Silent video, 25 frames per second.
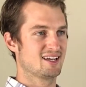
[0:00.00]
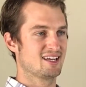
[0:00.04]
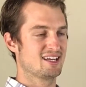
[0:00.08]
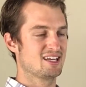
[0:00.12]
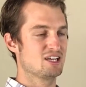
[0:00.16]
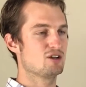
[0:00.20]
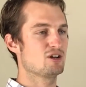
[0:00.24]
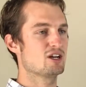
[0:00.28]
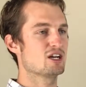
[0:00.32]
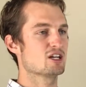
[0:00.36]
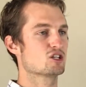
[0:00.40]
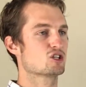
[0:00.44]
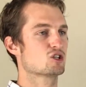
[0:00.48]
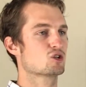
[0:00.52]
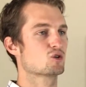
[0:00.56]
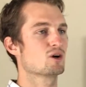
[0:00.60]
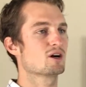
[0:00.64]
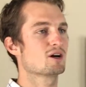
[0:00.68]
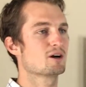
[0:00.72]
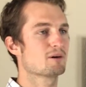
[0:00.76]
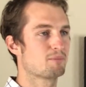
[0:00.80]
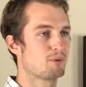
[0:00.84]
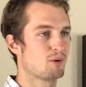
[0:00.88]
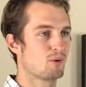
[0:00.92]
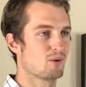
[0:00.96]
You get
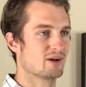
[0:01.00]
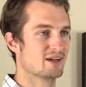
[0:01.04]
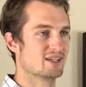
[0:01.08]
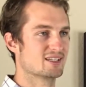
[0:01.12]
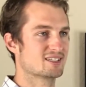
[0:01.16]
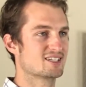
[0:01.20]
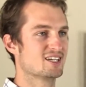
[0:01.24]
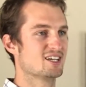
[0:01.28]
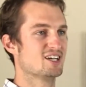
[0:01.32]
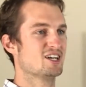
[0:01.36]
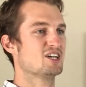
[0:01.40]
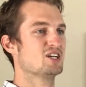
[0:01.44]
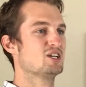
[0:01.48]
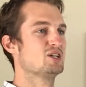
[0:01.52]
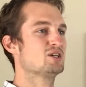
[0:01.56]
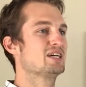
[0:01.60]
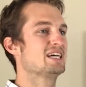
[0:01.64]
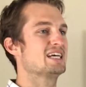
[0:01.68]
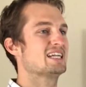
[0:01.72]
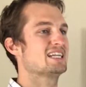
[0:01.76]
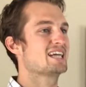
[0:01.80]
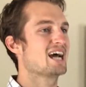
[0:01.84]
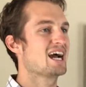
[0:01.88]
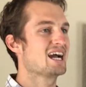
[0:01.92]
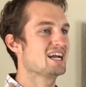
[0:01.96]
trigger points. You
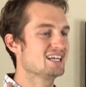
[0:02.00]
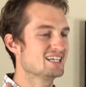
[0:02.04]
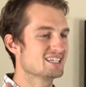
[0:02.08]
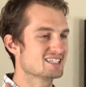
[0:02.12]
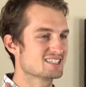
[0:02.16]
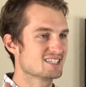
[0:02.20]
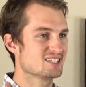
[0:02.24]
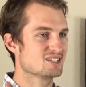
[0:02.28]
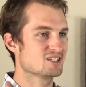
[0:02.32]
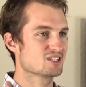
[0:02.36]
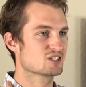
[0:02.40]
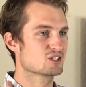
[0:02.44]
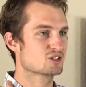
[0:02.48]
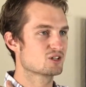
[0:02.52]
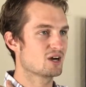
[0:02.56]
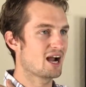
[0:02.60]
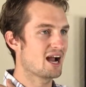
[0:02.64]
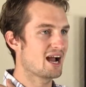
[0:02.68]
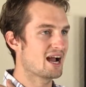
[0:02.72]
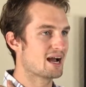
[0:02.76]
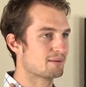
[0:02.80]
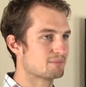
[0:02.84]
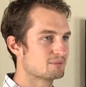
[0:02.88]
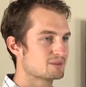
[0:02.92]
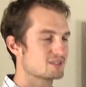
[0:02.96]
get tightness in your
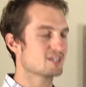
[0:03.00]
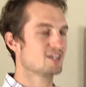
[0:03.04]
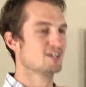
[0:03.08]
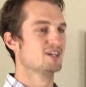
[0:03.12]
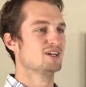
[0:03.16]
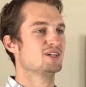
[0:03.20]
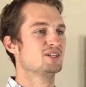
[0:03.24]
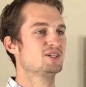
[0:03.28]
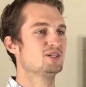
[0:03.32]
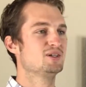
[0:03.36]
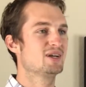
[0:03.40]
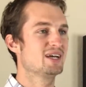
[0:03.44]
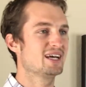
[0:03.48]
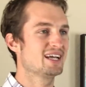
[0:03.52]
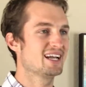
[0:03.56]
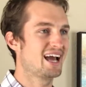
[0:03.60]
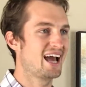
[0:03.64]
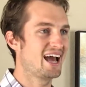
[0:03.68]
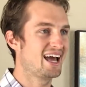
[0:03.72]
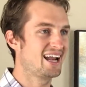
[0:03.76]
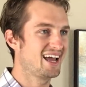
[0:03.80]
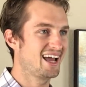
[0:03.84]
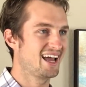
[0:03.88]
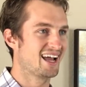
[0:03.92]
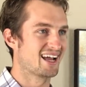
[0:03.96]
traps. You get
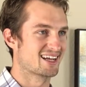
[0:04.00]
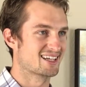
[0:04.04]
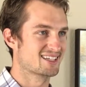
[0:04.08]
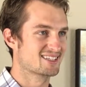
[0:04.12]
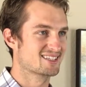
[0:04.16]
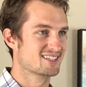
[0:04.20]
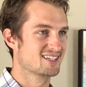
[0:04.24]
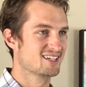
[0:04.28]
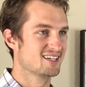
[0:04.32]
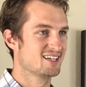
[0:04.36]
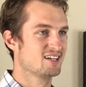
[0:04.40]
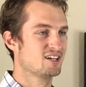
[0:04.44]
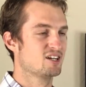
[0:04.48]
headaches.